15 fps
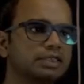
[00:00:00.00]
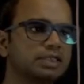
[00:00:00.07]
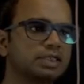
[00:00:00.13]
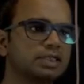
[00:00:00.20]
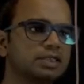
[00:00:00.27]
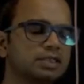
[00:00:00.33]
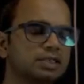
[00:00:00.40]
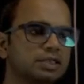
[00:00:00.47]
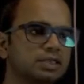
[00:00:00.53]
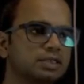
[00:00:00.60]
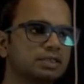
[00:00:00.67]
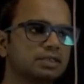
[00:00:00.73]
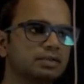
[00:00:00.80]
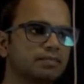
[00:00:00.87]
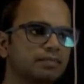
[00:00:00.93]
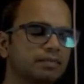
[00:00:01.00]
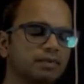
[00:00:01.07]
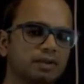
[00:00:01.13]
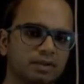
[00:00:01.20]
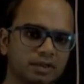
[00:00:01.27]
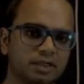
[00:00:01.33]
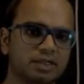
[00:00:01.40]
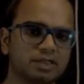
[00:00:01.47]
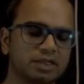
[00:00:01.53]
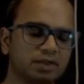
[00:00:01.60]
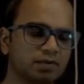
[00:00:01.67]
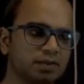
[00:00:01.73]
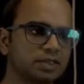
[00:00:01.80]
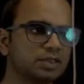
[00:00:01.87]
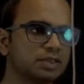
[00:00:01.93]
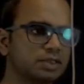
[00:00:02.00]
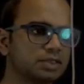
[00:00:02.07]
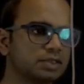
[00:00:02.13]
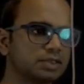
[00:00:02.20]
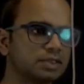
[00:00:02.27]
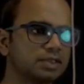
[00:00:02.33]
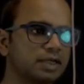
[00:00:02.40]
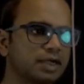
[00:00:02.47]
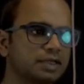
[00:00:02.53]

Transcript: instances, EC2 instances,